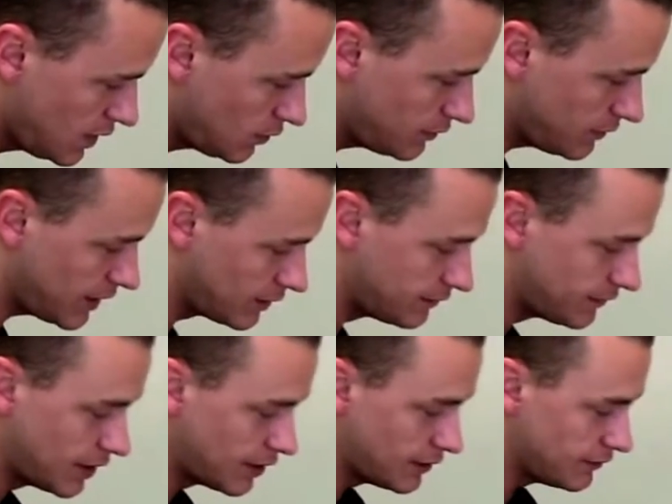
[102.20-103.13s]
We've had
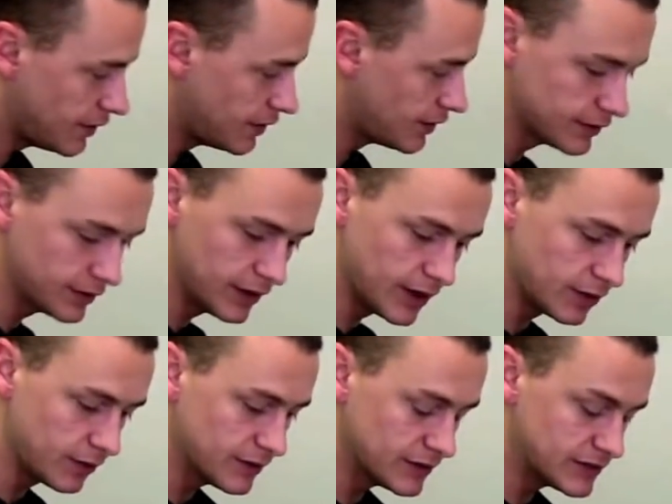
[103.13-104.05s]
very good luck
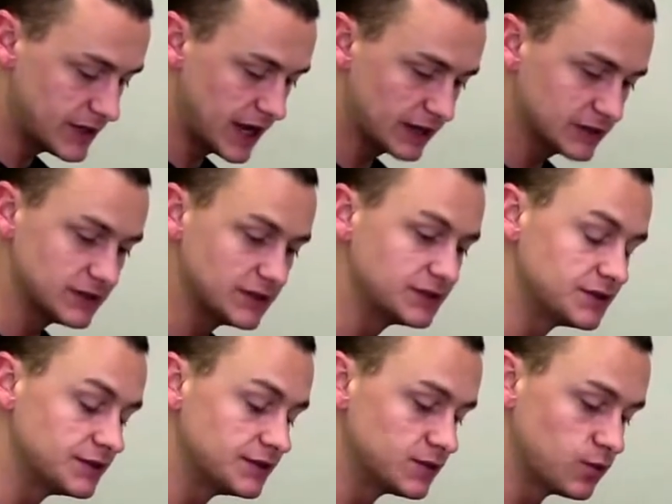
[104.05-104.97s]
with this tach
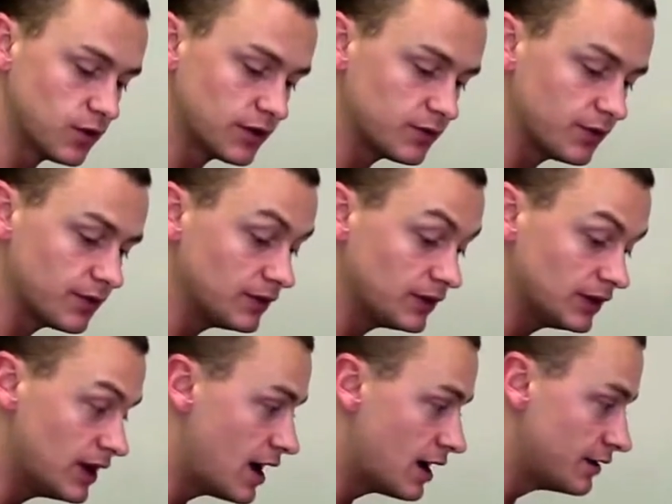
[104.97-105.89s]
sensor. It's worked with a
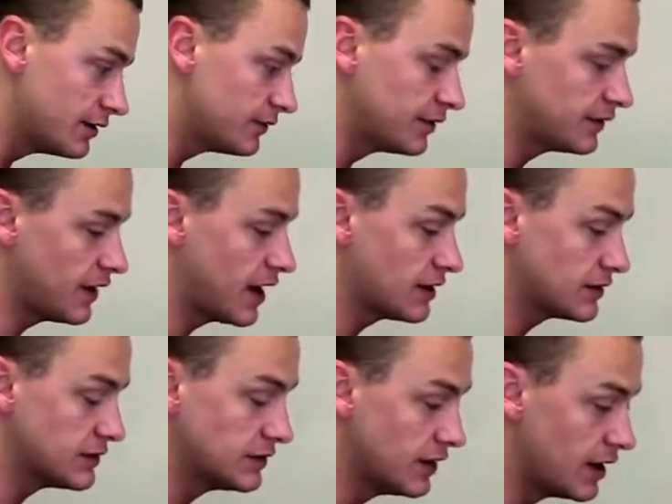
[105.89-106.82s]
lot of different tachs
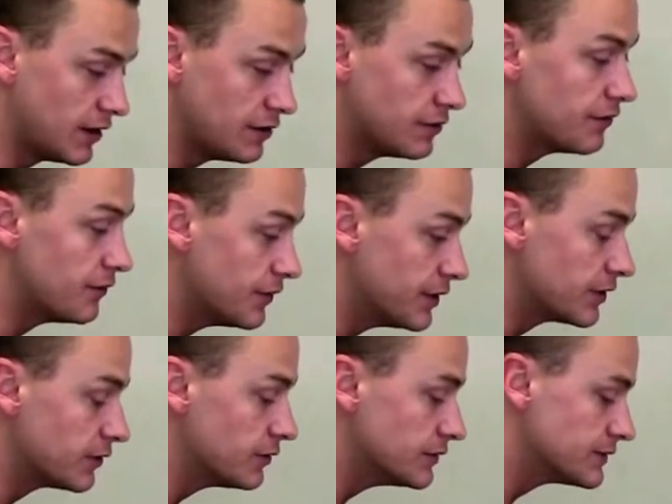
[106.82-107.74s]
and a lot of different
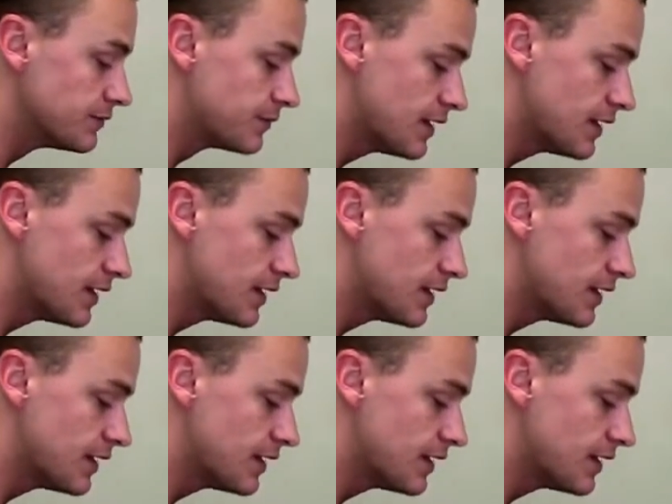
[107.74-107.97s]
vehicles.